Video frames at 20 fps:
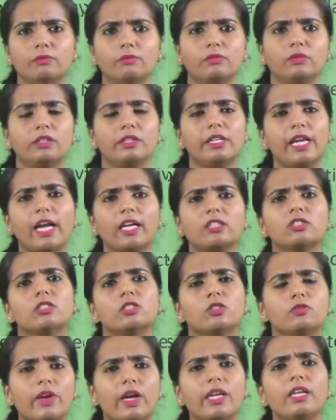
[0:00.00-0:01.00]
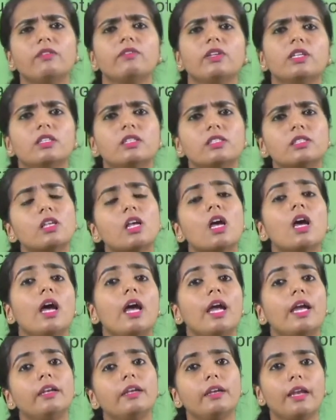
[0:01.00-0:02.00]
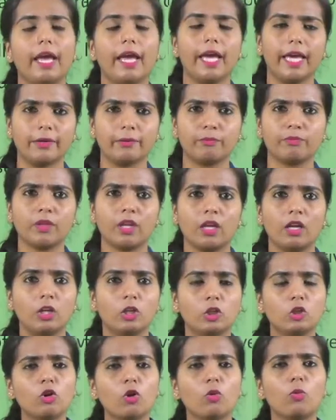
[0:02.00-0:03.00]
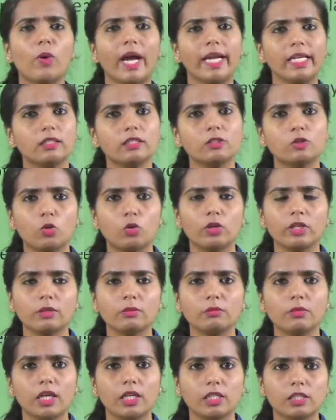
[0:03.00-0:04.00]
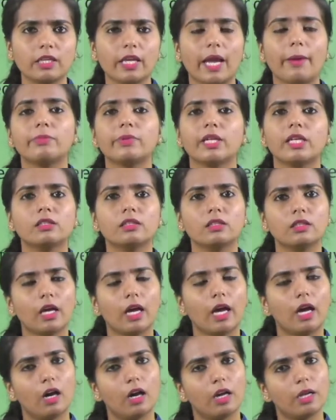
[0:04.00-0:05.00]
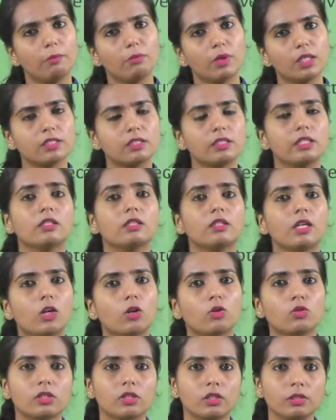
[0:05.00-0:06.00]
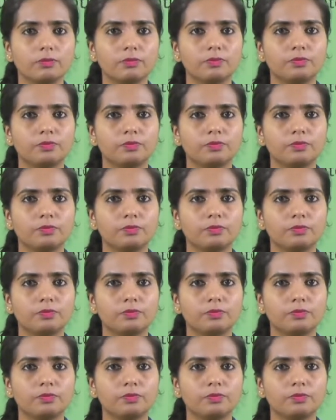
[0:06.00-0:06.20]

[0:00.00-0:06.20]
The reaction is very vigorous in air. You know why the sodium is kept in immersed in kerosene?